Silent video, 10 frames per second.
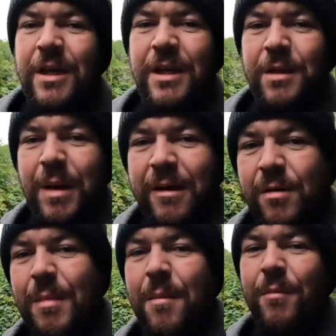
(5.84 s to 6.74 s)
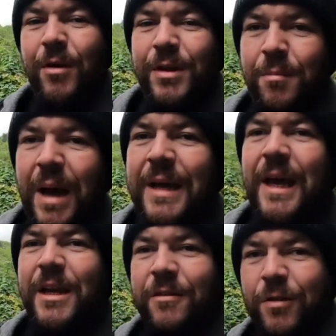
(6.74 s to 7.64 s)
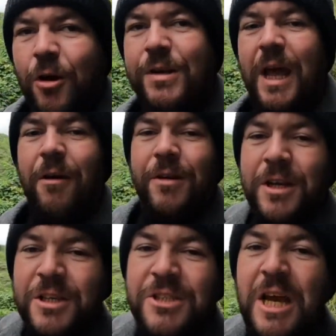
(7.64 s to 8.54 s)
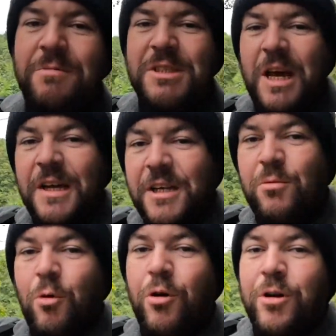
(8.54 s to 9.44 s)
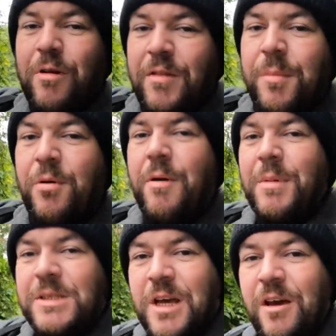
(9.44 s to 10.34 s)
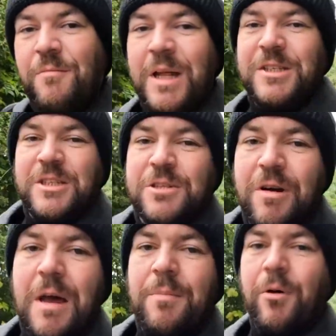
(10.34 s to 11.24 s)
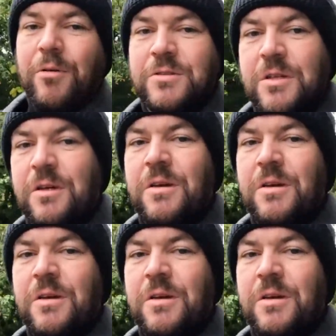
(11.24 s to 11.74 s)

You may remember at the back end of lockdown, James and I did a walk around the perimeter of Manchester Airport.